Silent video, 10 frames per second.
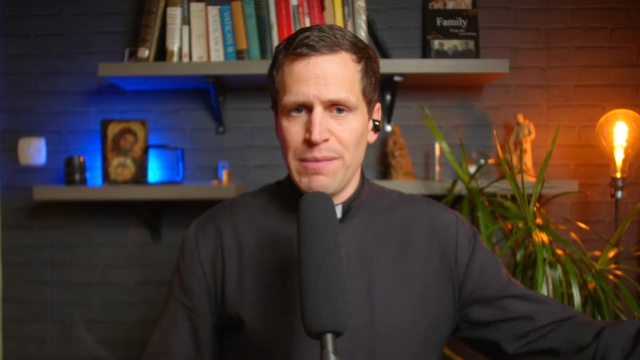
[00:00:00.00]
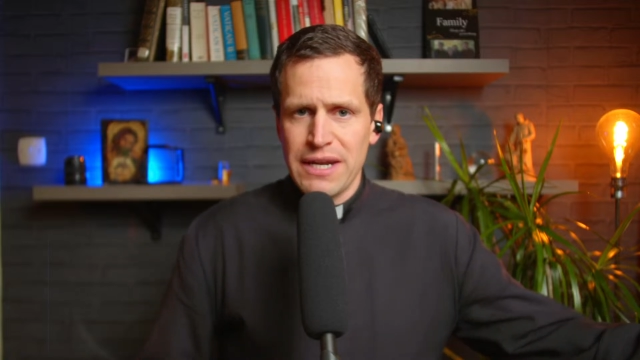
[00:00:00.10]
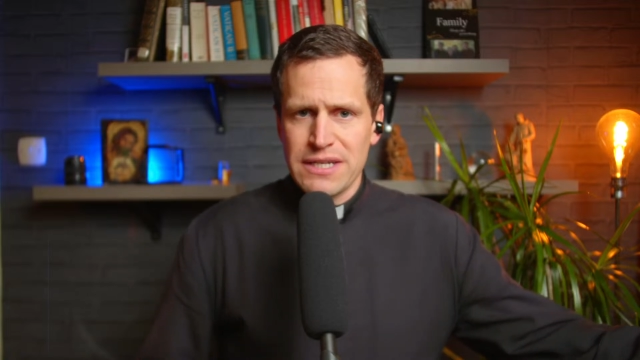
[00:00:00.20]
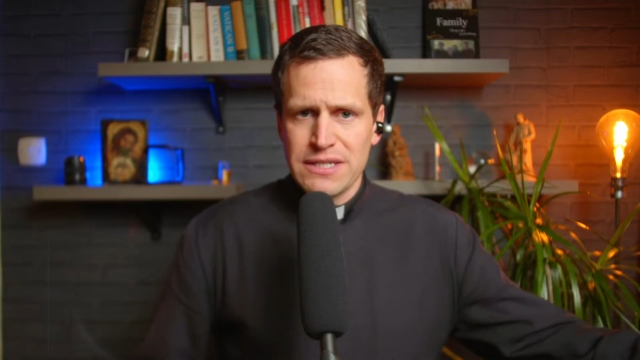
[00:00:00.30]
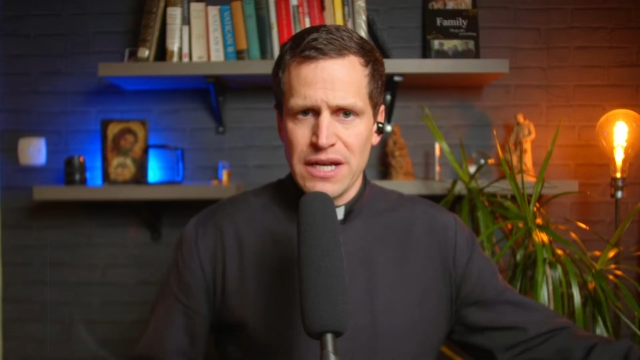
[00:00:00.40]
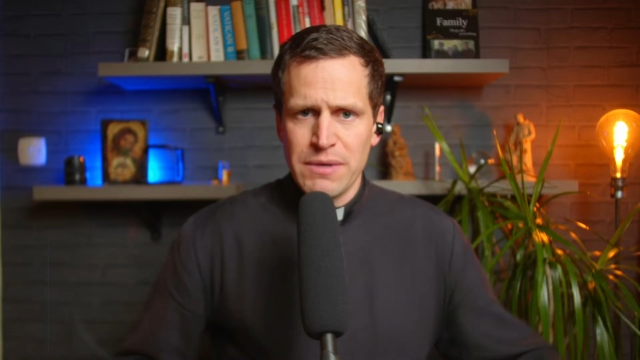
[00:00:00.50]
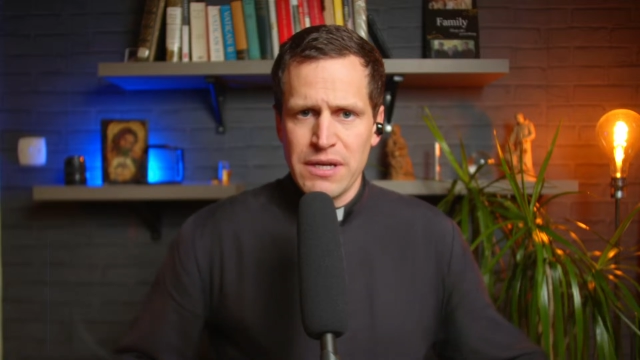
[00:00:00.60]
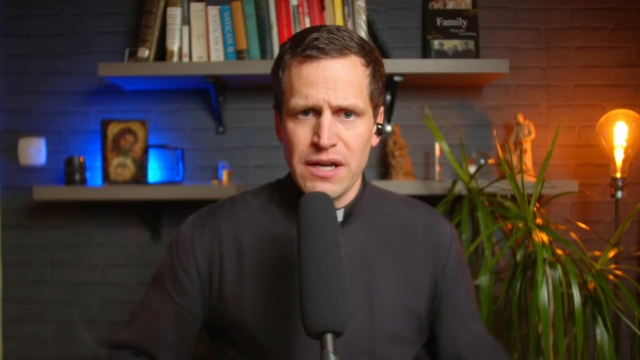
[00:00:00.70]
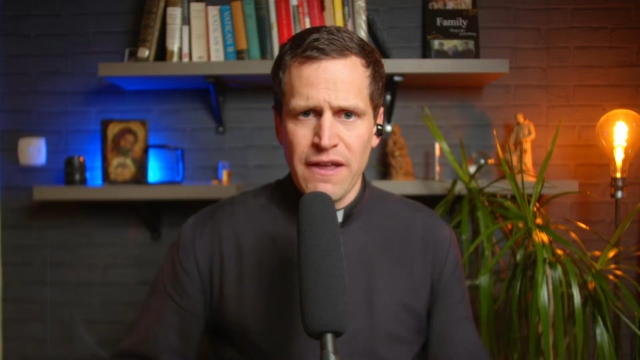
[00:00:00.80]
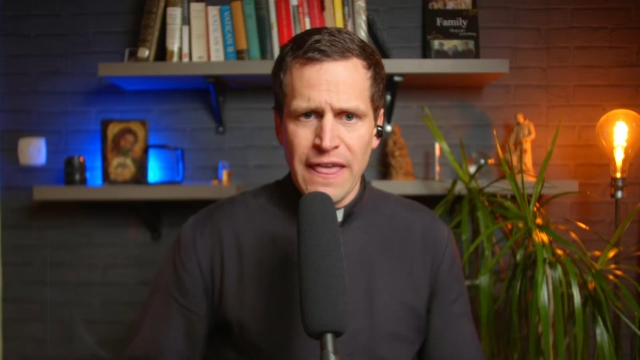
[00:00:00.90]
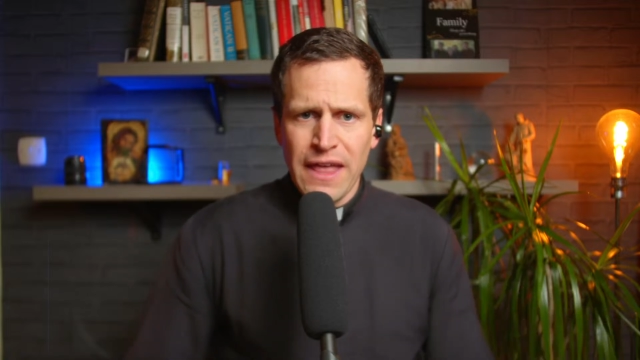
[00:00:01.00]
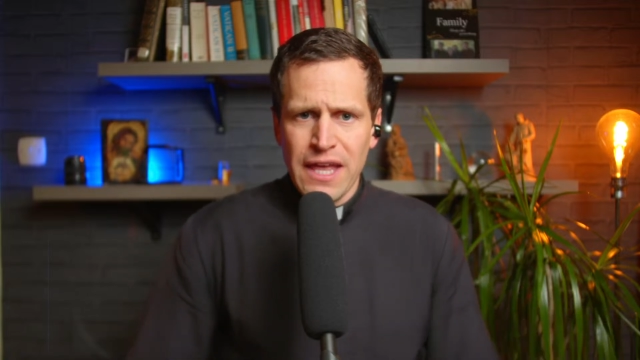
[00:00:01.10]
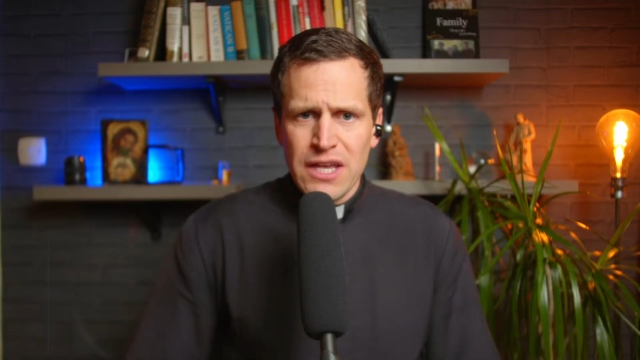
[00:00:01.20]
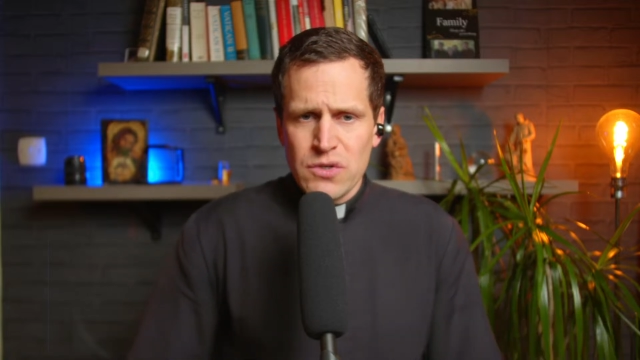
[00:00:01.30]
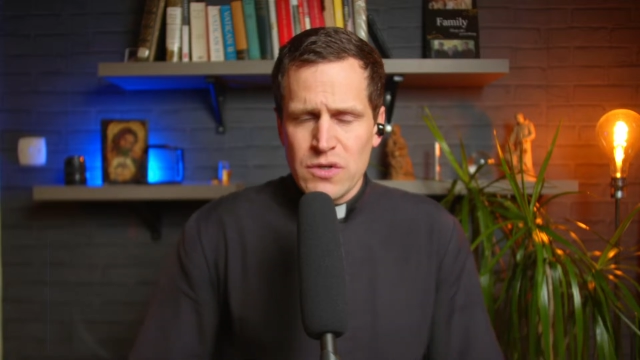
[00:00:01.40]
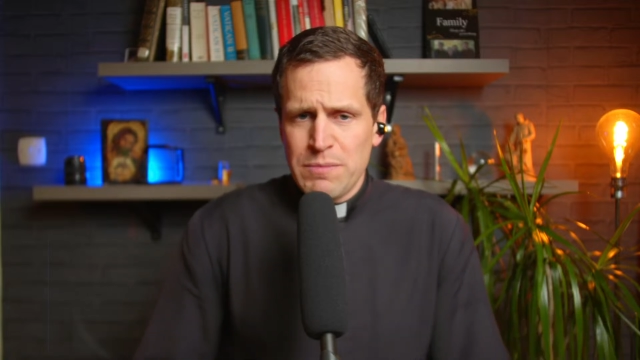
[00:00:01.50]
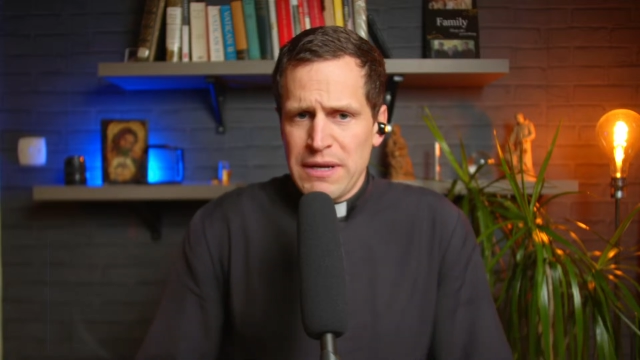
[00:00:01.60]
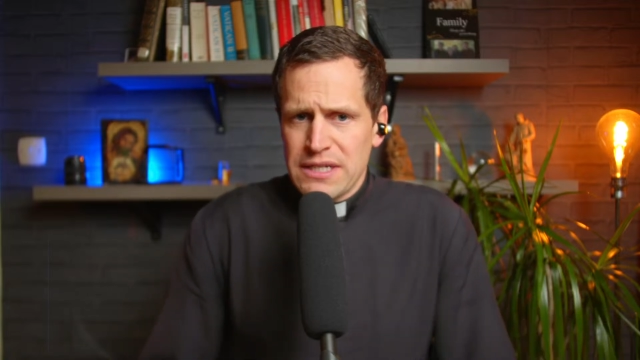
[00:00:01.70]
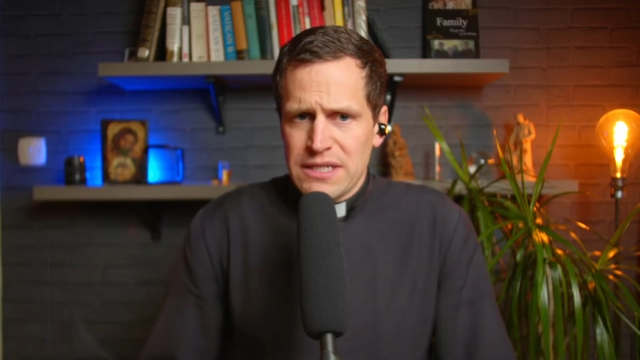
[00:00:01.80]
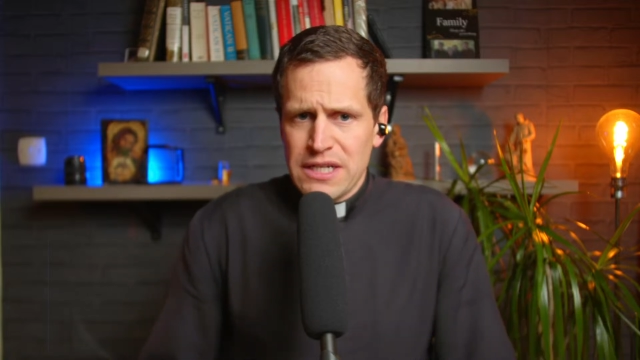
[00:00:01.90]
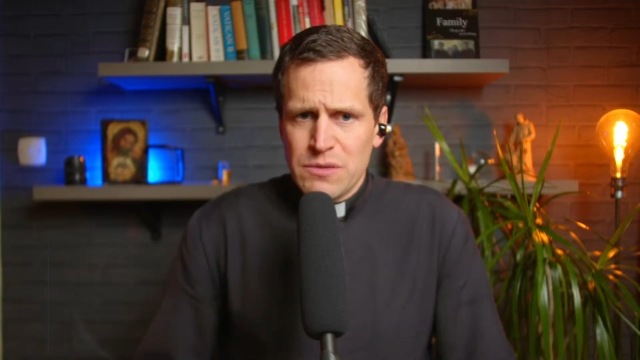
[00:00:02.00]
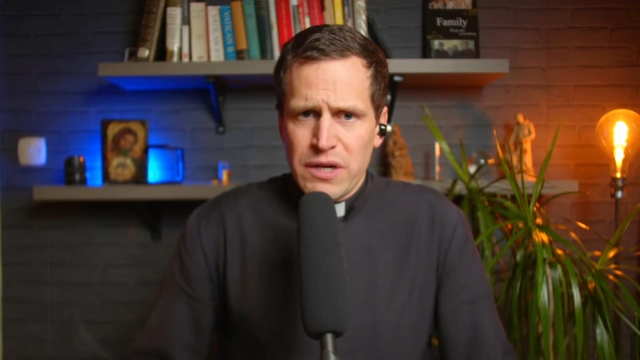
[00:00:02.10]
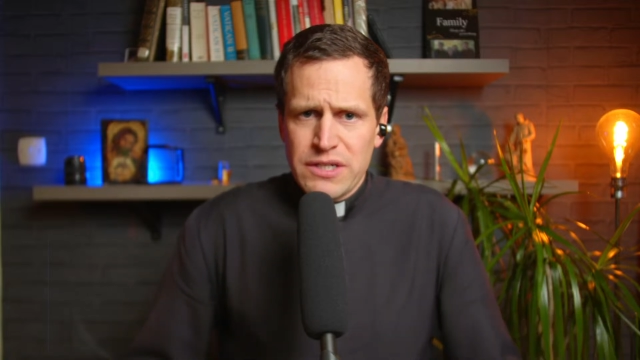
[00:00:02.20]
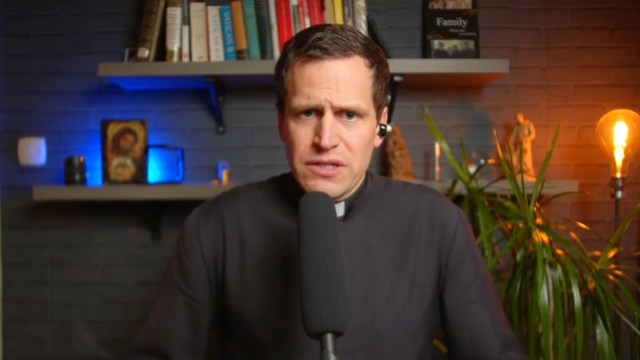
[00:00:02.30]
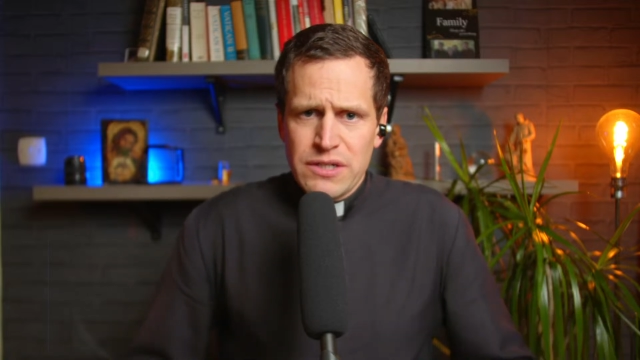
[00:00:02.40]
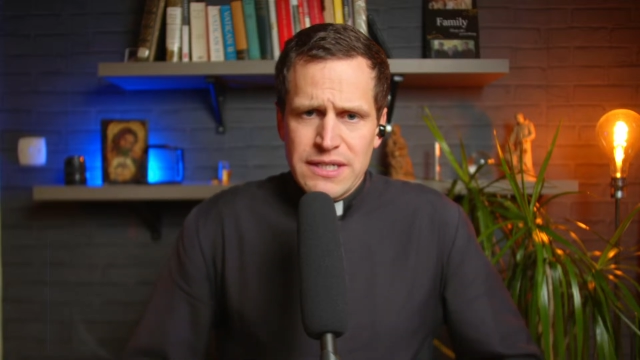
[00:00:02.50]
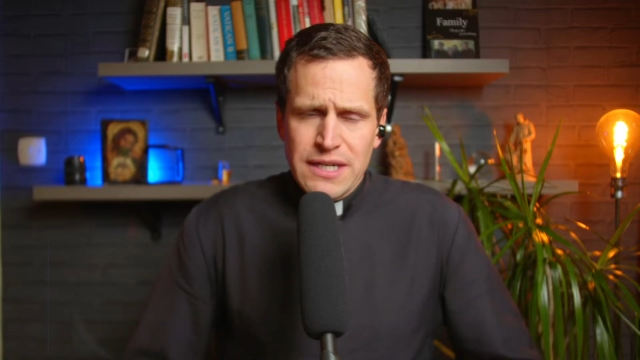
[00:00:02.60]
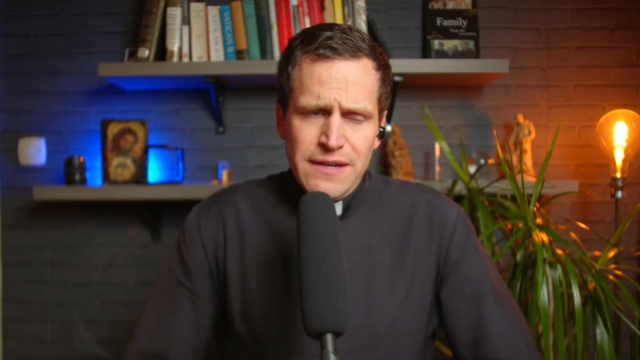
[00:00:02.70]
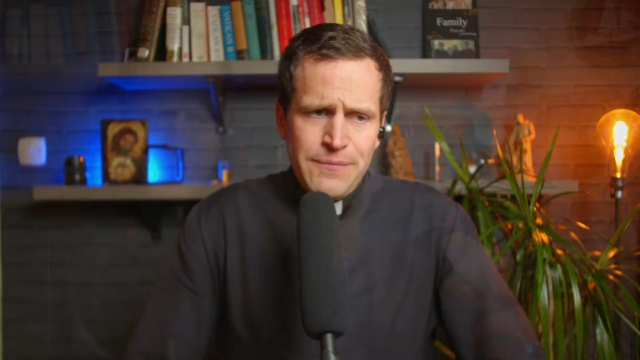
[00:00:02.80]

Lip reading: He had insomnia. So he spent his nights watching RTE.